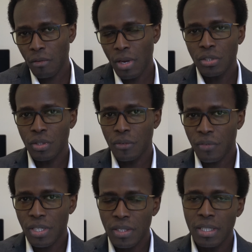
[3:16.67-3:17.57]
Right? So the
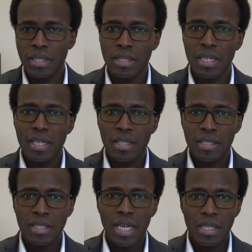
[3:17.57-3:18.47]
first thing is
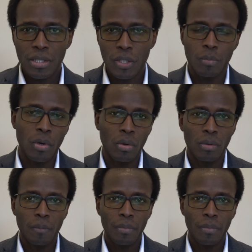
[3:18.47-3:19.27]
start small.